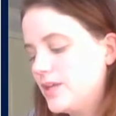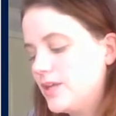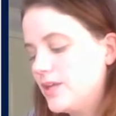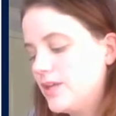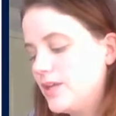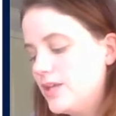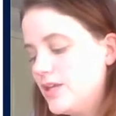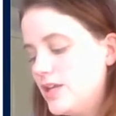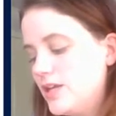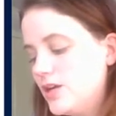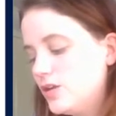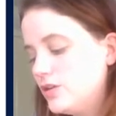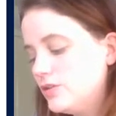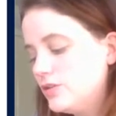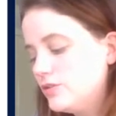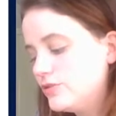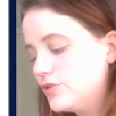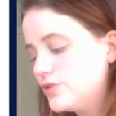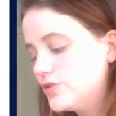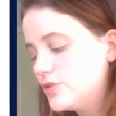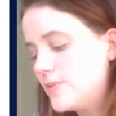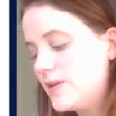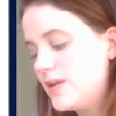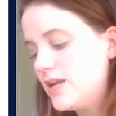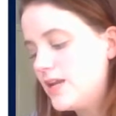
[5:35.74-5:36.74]
Here,
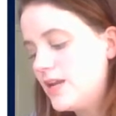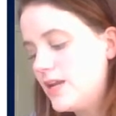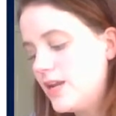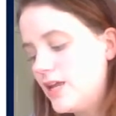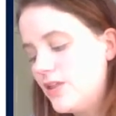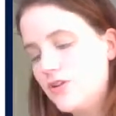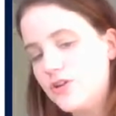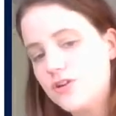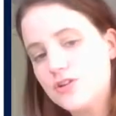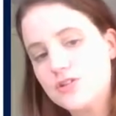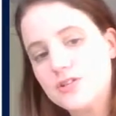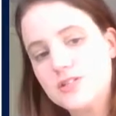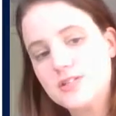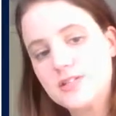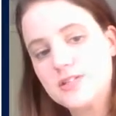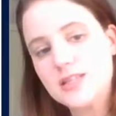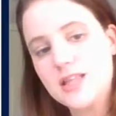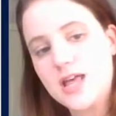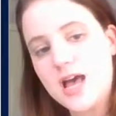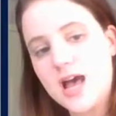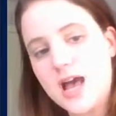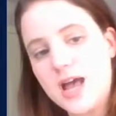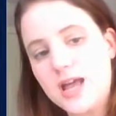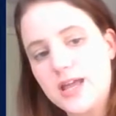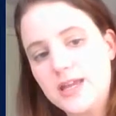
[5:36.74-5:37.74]
there's been another
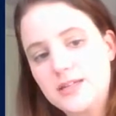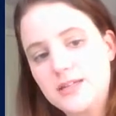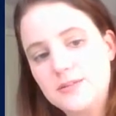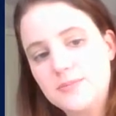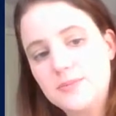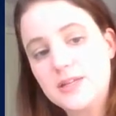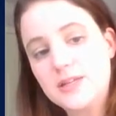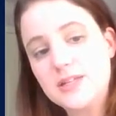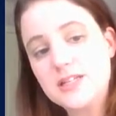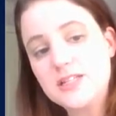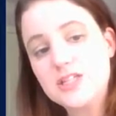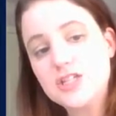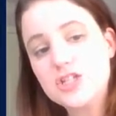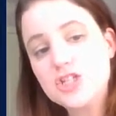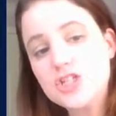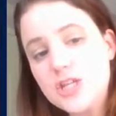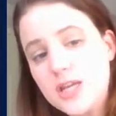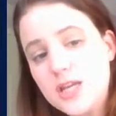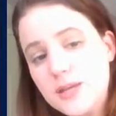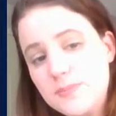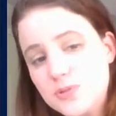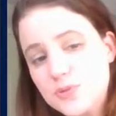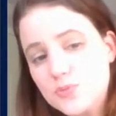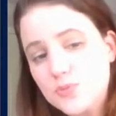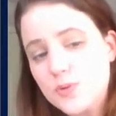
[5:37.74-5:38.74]
slide because the
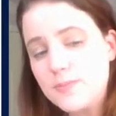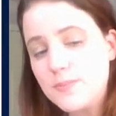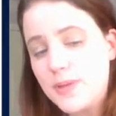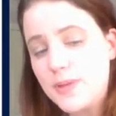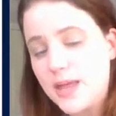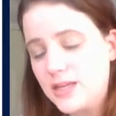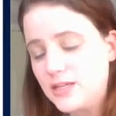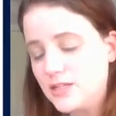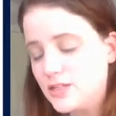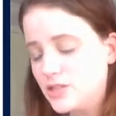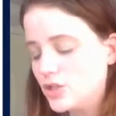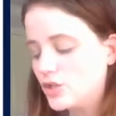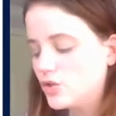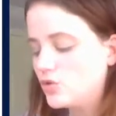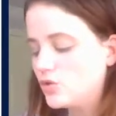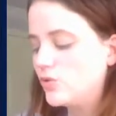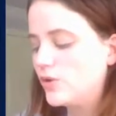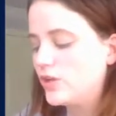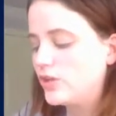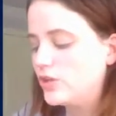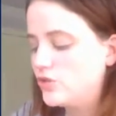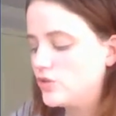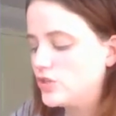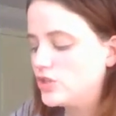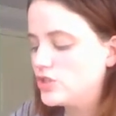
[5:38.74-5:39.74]
shapes remained
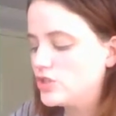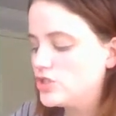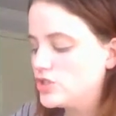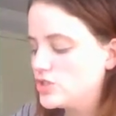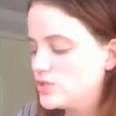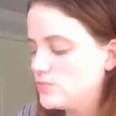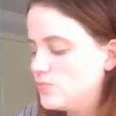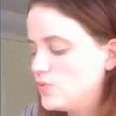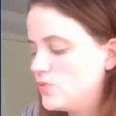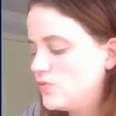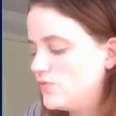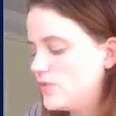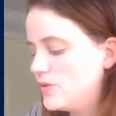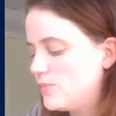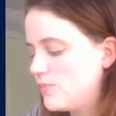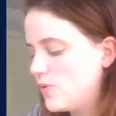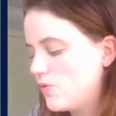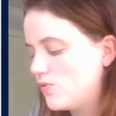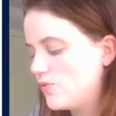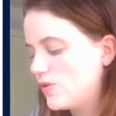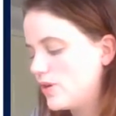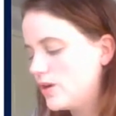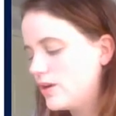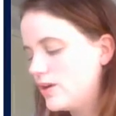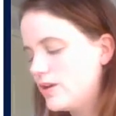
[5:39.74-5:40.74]
congruent. You can just move them
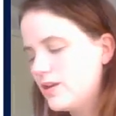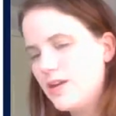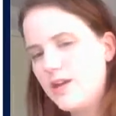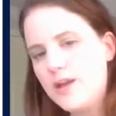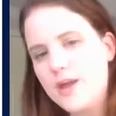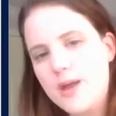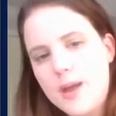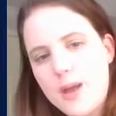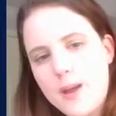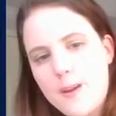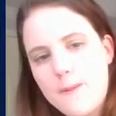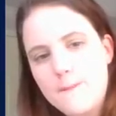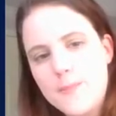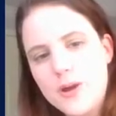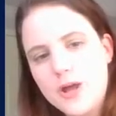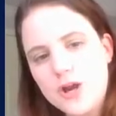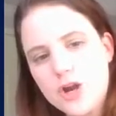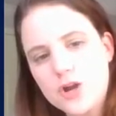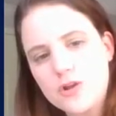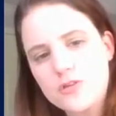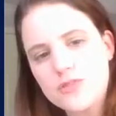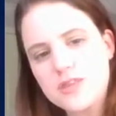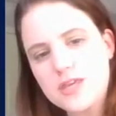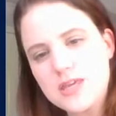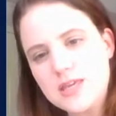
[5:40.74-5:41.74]
over. But
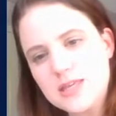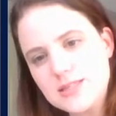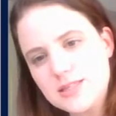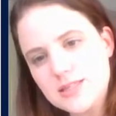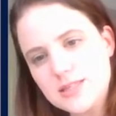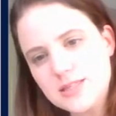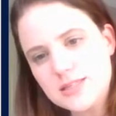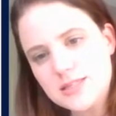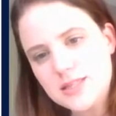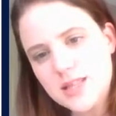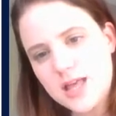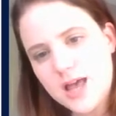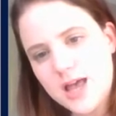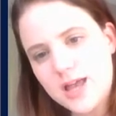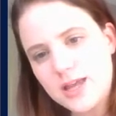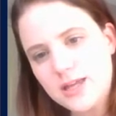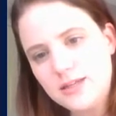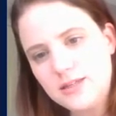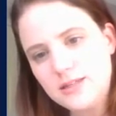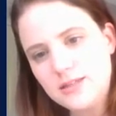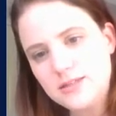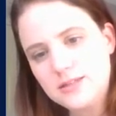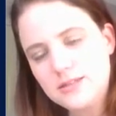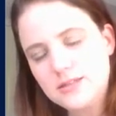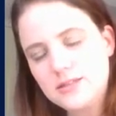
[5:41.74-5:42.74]
are these a slide?
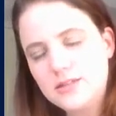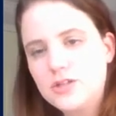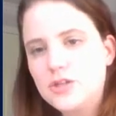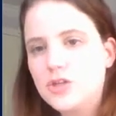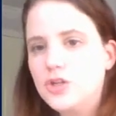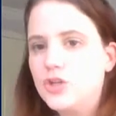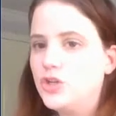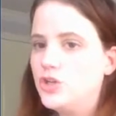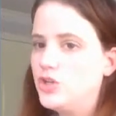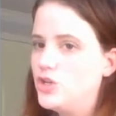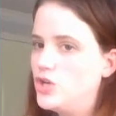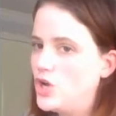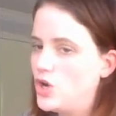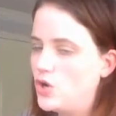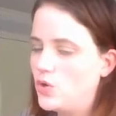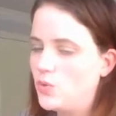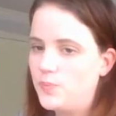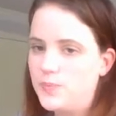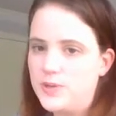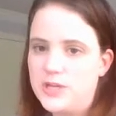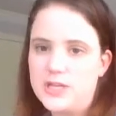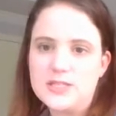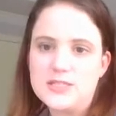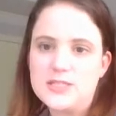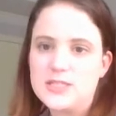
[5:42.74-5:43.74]
No,
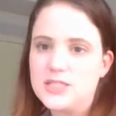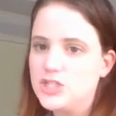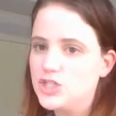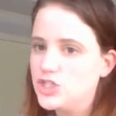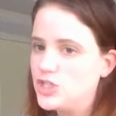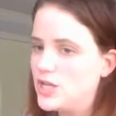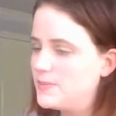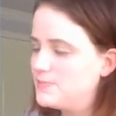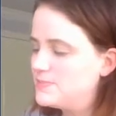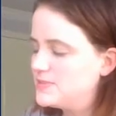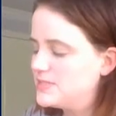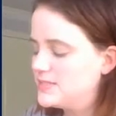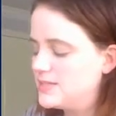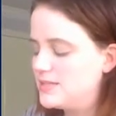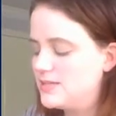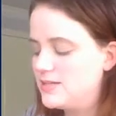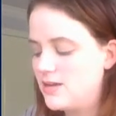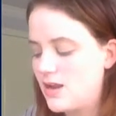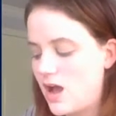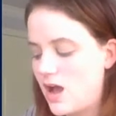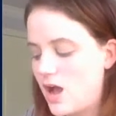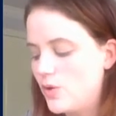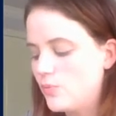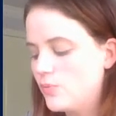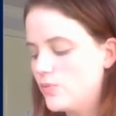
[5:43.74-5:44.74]
because the shapes did
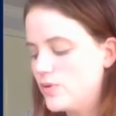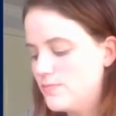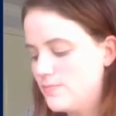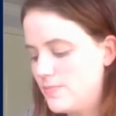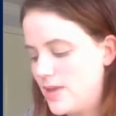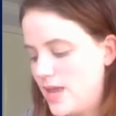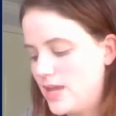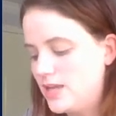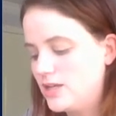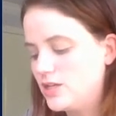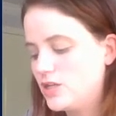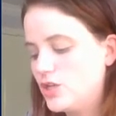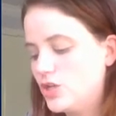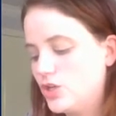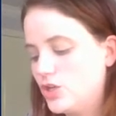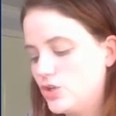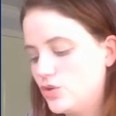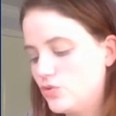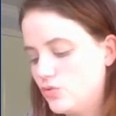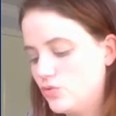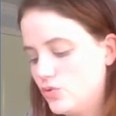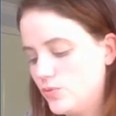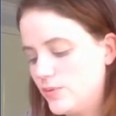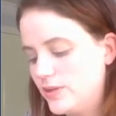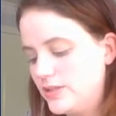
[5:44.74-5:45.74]
not remain
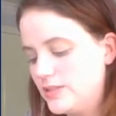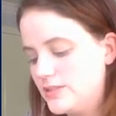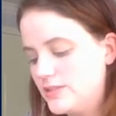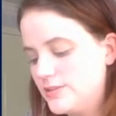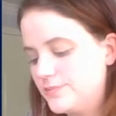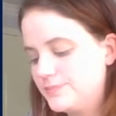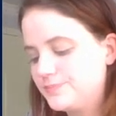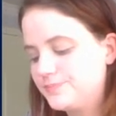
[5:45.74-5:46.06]
congruent.